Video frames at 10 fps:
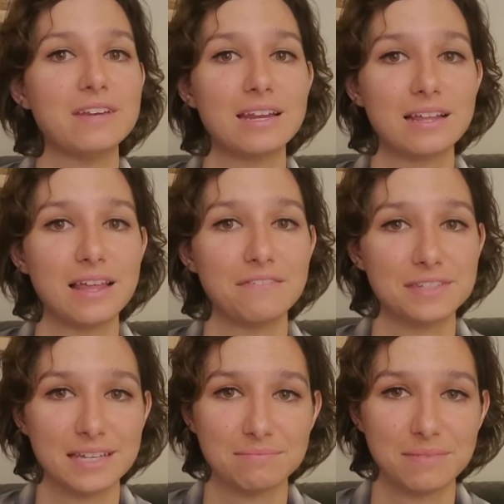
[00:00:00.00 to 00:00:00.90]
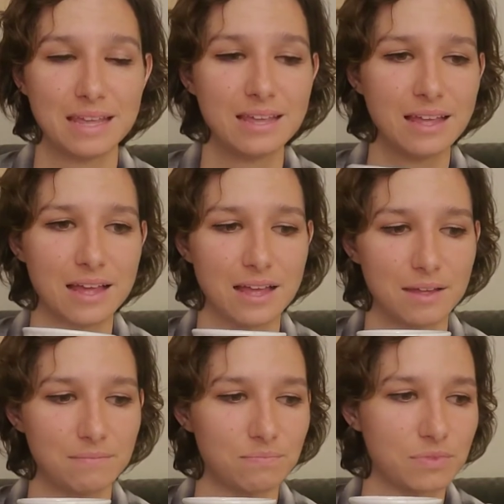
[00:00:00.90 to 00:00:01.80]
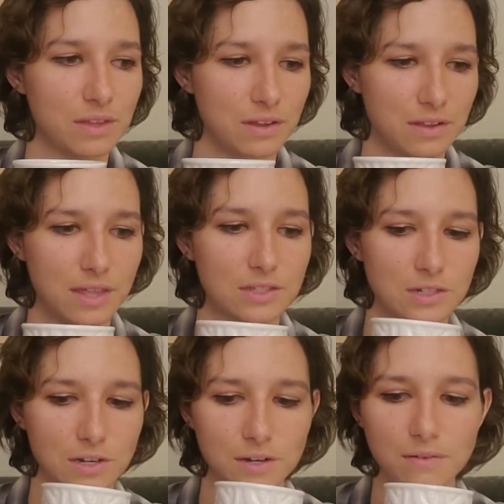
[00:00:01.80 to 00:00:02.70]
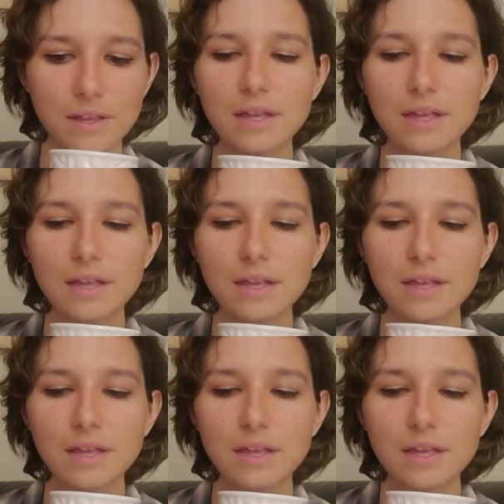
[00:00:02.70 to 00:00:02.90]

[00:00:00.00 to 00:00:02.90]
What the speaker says: Knitting Life sent me. And that's her